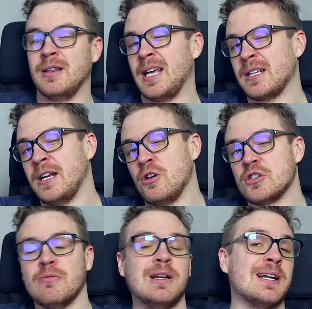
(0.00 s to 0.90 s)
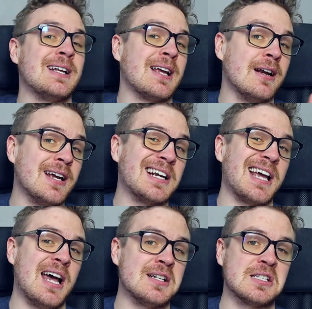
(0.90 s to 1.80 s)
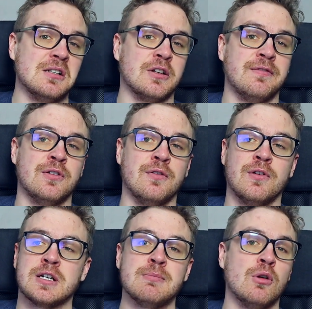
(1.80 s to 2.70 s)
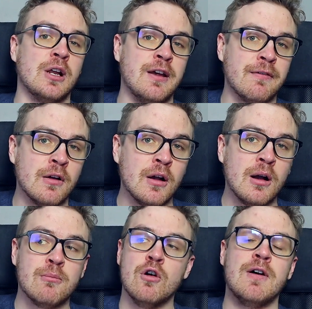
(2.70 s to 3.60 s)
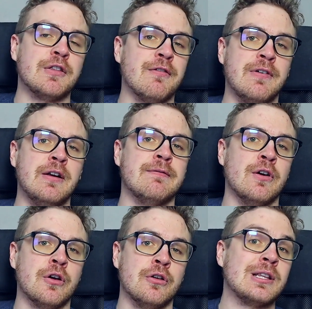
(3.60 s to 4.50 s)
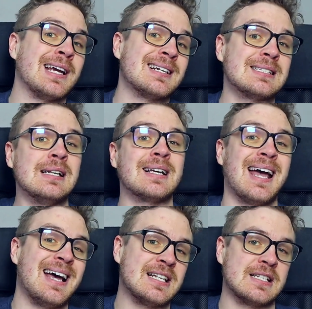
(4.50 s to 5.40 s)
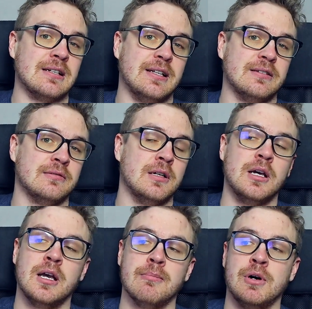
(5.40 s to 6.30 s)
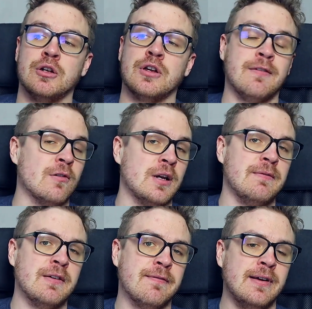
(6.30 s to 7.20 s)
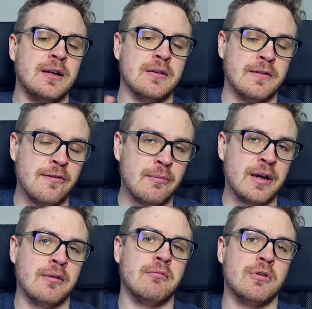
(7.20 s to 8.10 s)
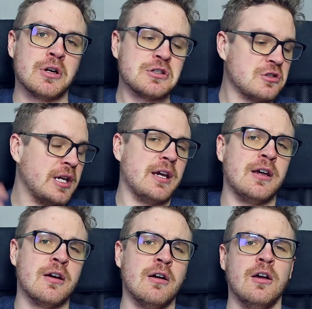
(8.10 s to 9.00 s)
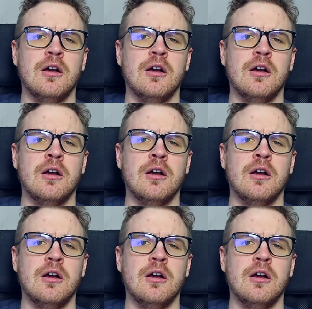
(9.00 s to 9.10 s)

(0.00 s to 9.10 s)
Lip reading: That can also mean that it can get cancelled. If you, for example, move out of Finland for good, they can still cancel it. But if you live in Finland, it will be, you can just stay here